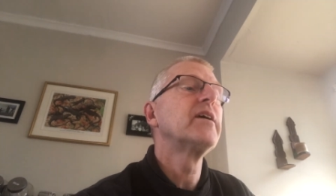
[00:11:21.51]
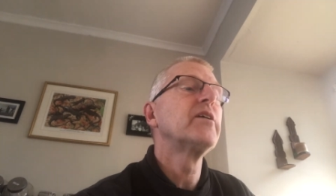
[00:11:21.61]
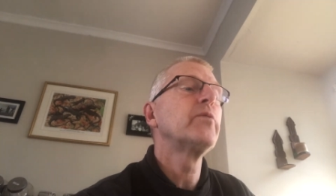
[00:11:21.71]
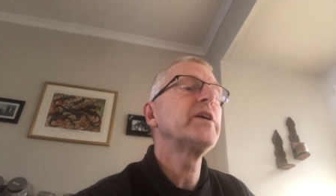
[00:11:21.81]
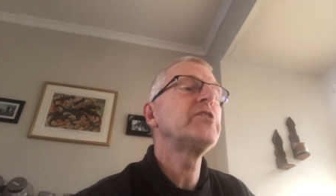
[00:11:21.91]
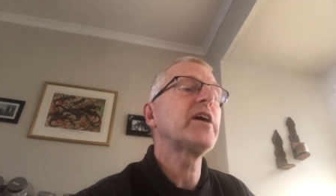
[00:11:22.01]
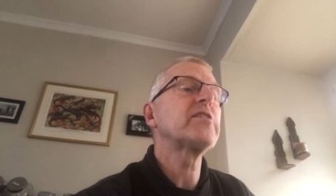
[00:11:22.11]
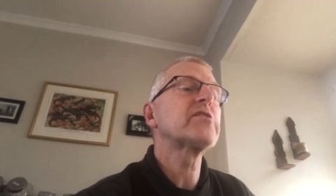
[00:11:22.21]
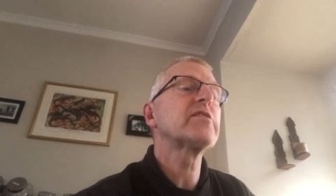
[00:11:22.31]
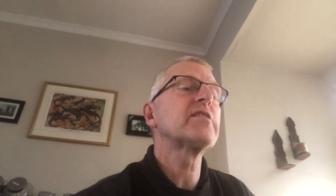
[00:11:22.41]
We
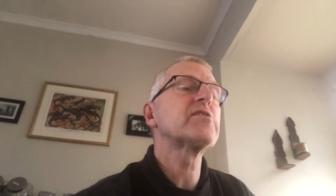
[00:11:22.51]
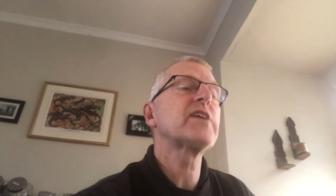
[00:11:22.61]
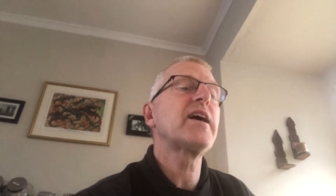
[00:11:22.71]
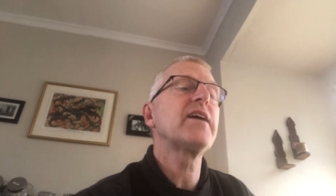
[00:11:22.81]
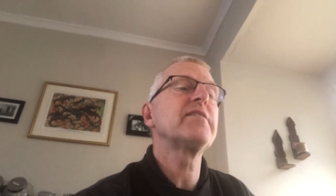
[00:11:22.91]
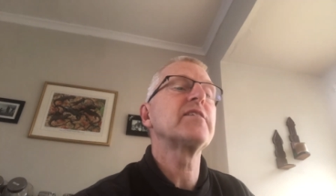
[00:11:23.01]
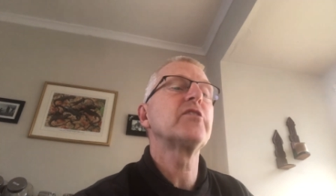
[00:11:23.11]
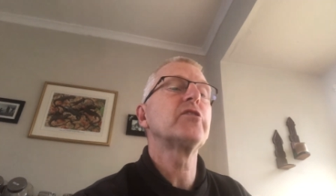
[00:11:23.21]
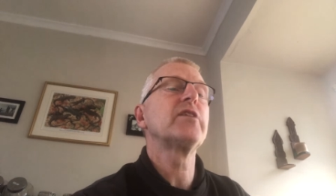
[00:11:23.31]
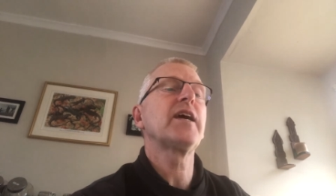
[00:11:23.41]
jettisoned the scythe in
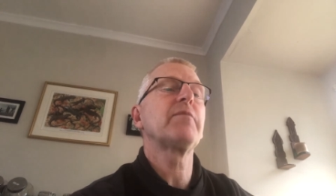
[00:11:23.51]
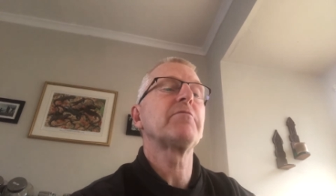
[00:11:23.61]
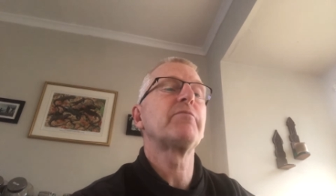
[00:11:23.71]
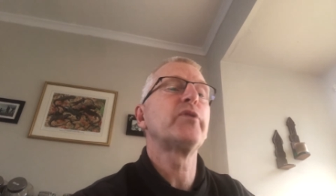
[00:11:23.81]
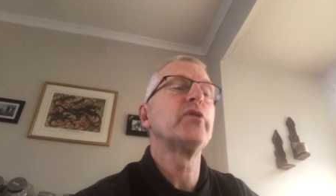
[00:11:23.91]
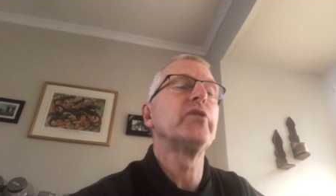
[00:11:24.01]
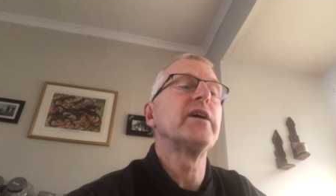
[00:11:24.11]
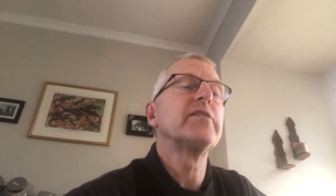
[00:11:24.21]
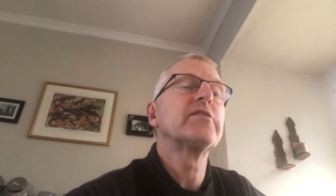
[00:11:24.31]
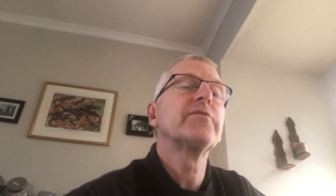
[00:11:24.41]
good name of
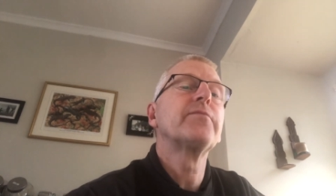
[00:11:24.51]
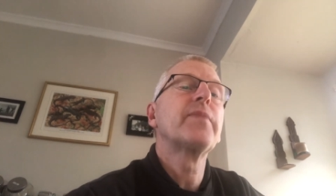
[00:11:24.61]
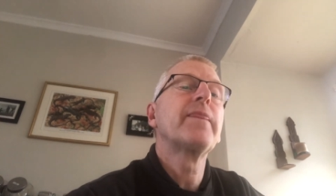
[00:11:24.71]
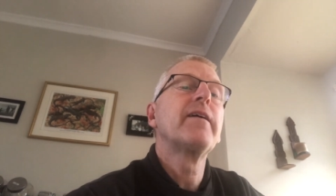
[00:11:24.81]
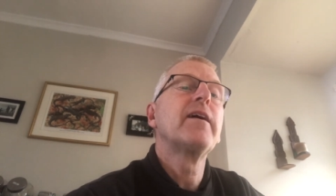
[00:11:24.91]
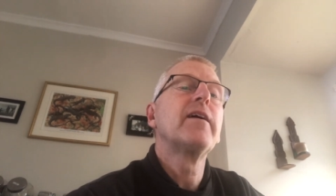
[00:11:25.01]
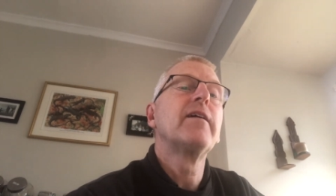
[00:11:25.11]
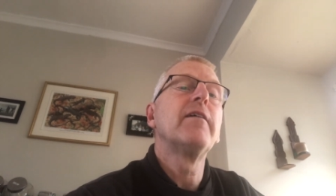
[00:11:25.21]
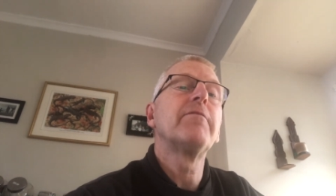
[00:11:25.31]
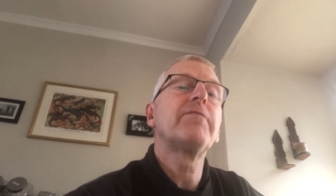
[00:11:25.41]
progress,
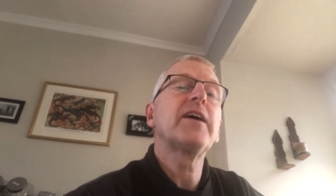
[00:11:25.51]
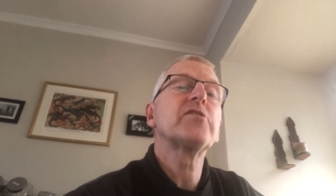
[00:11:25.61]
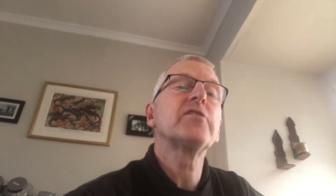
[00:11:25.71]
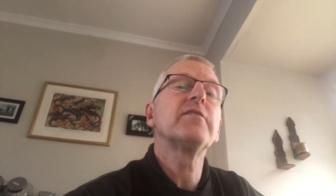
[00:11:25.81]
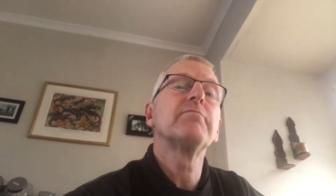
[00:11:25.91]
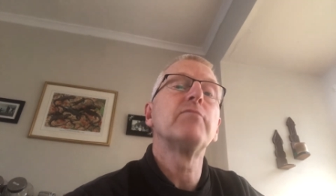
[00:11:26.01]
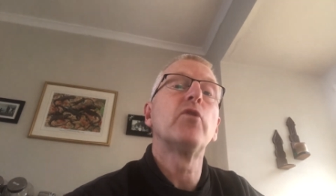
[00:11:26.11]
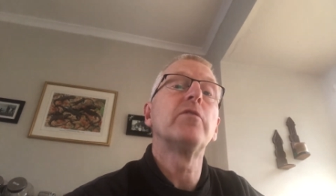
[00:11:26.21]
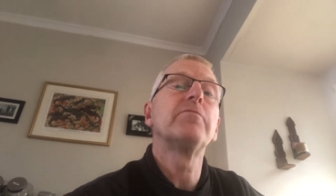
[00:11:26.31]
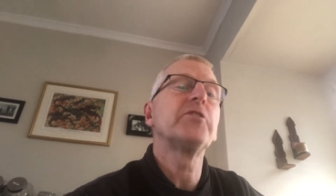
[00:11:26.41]
a faster,
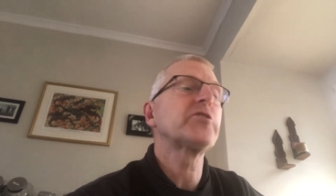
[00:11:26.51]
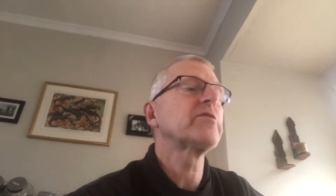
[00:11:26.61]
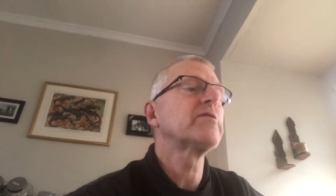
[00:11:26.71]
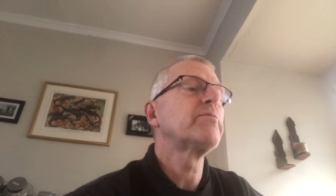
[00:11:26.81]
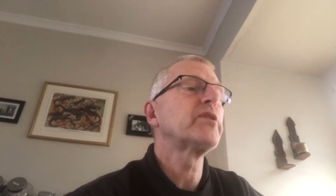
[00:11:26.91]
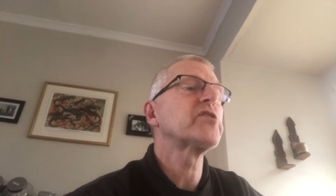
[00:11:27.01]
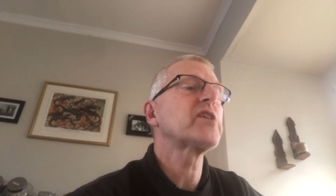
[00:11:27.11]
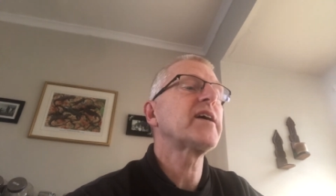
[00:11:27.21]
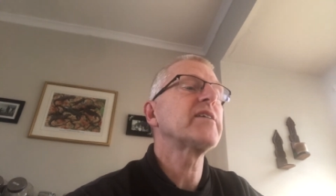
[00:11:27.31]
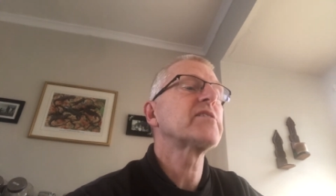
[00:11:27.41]
more efficient,
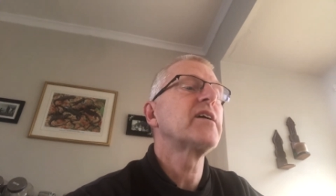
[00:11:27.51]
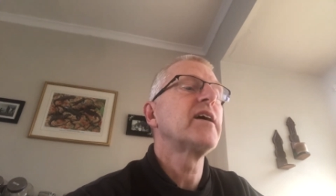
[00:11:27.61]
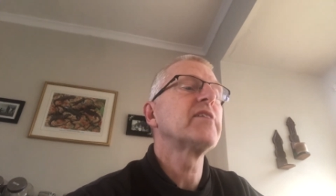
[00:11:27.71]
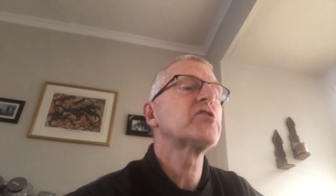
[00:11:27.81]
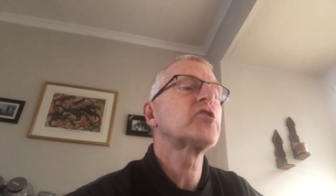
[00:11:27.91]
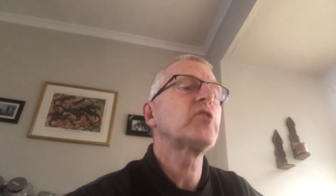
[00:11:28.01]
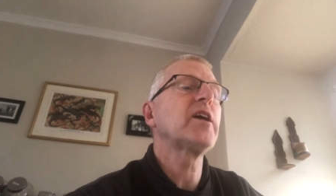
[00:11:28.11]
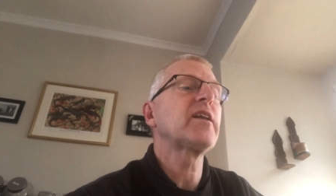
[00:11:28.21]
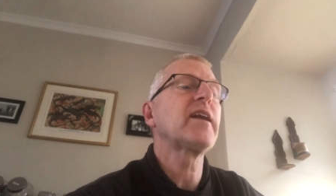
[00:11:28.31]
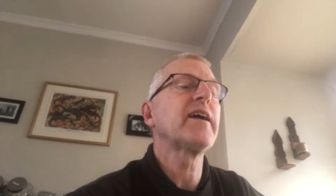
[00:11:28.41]
precise and
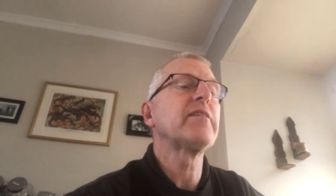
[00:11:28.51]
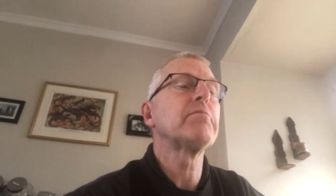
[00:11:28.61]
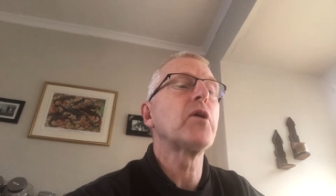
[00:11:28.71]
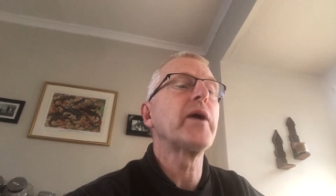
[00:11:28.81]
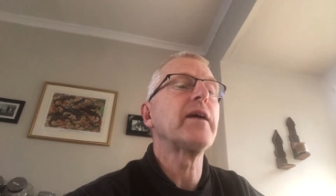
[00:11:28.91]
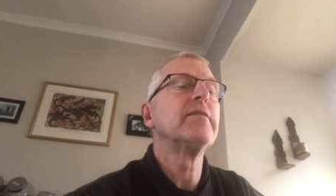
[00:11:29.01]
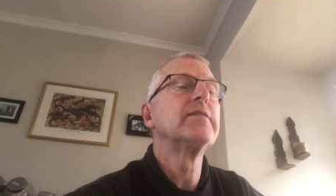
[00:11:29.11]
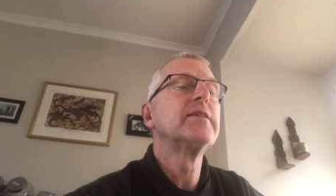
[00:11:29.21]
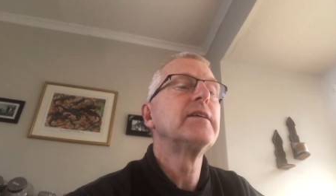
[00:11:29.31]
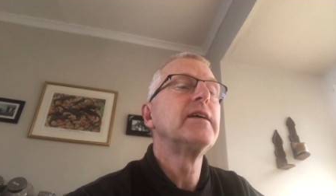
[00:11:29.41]
straight-lined mowing.
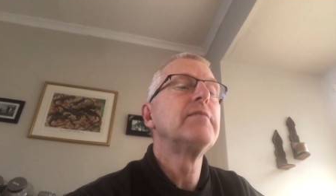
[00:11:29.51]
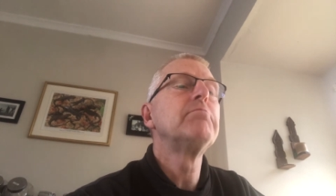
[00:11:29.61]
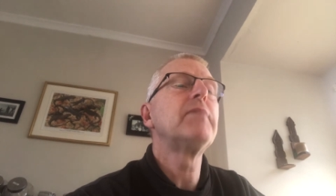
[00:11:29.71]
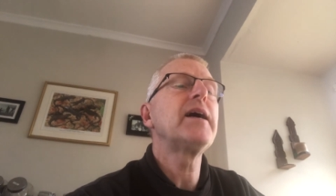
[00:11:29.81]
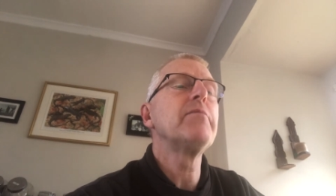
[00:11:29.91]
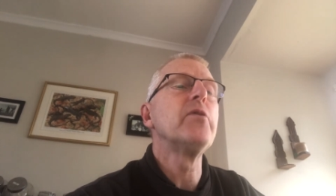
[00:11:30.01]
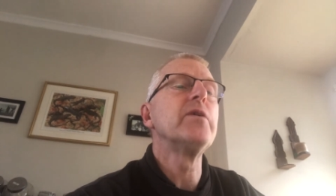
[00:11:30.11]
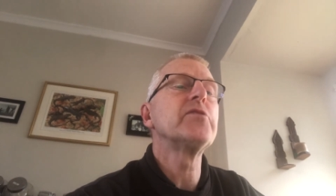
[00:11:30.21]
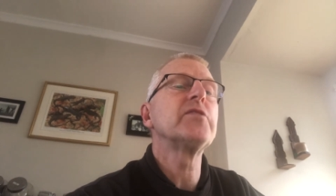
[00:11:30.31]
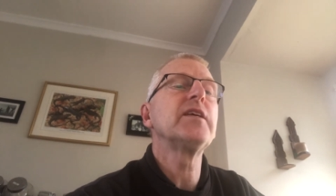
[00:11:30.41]
My
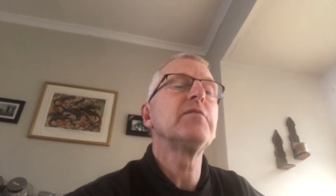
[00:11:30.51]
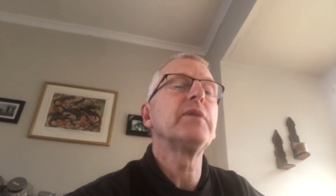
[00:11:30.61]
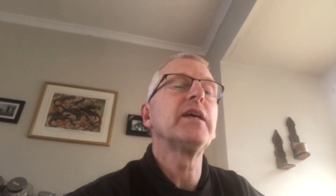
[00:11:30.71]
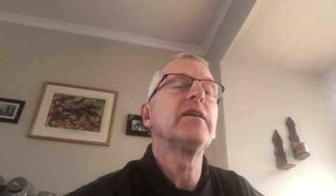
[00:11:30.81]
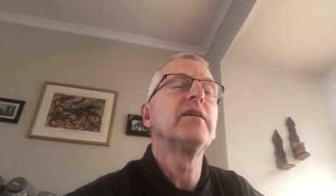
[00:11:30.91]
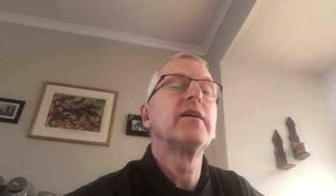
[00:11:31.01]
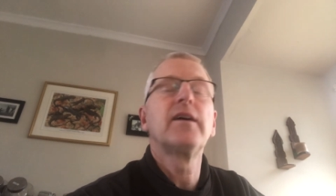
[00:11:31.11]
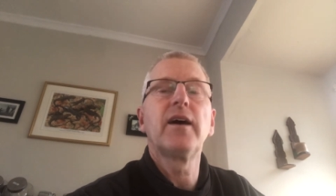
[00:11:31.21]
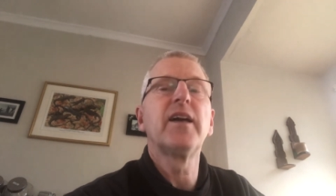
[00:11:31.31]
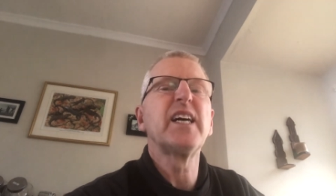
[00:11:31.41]
mowers need me
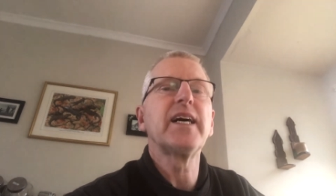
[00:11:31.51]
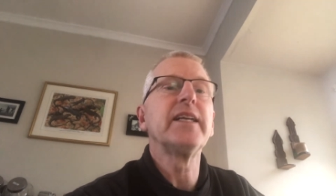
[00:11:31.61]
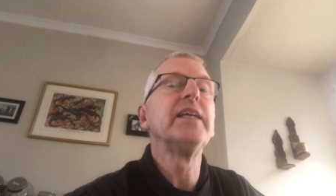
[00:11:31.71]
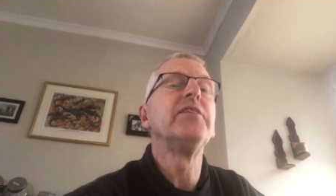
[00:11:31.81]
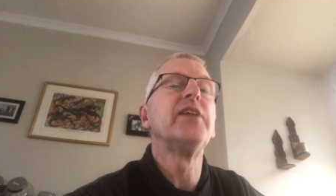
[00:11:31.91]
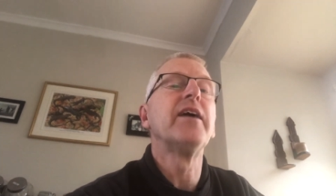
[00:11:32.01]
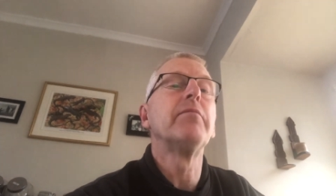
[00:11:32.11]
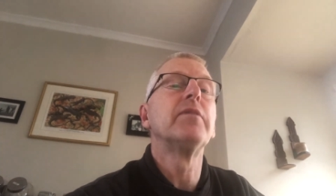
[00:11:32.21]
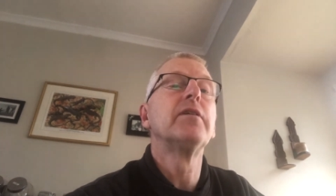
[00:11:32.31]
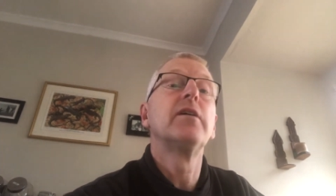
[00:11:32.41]
and I need
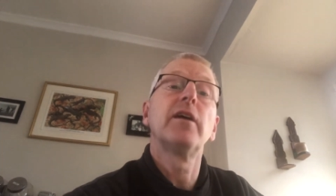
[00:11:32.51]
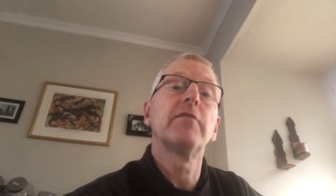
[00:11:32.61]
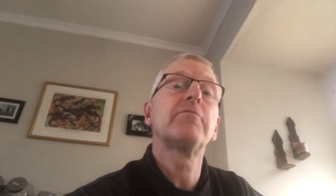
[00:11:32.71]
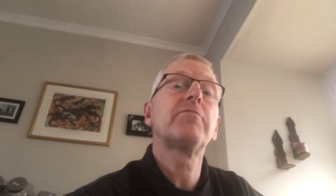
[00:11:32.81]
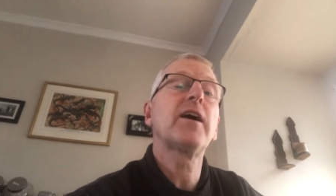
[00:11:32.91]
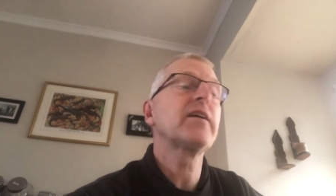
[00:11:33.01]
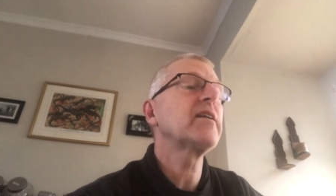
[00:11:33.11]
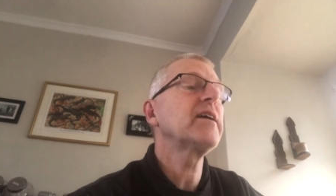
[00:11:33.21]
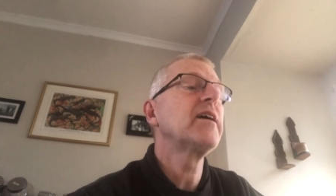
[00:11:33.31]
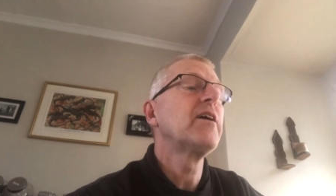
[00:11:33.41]
them, and
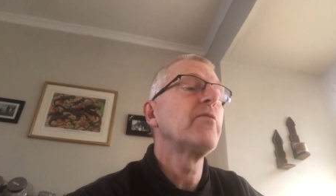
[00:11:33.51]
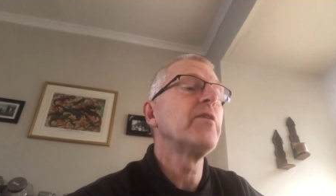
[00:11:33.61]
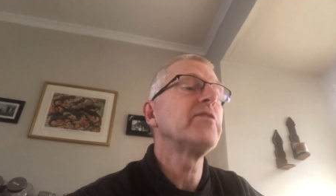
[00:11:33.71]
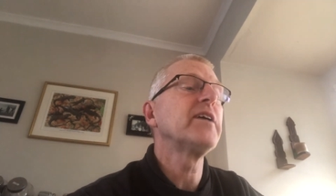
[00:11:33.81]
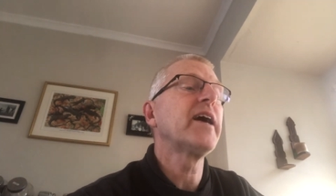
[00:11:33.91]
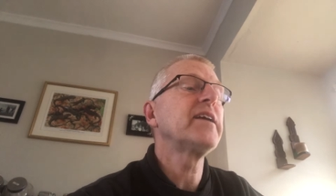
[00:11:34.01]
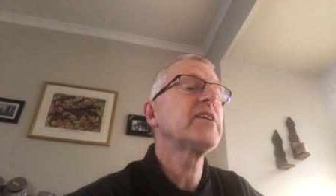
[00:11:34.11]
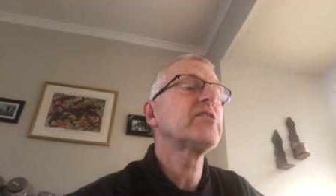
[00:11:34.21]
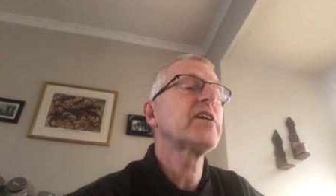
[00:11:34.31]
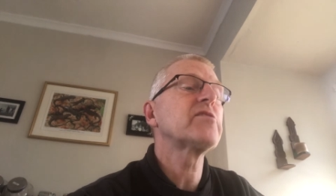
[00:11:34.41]
frankly, with the
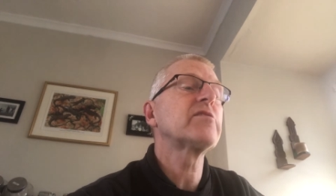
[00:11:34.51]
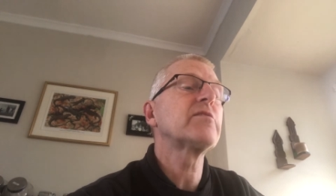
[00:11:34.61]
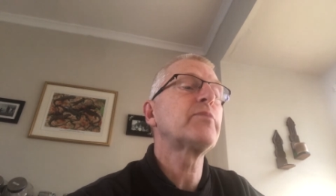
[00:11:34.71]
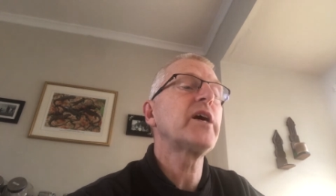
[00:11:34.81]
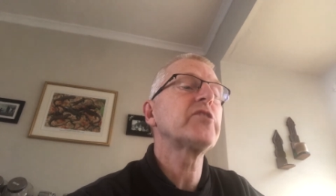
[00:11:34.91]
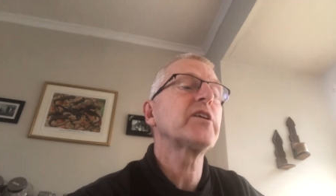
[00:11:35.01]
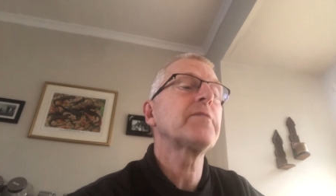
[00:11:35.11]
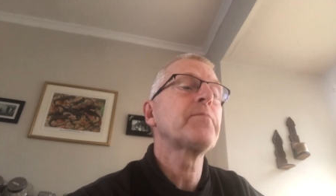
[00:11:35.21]
NHS under pressure,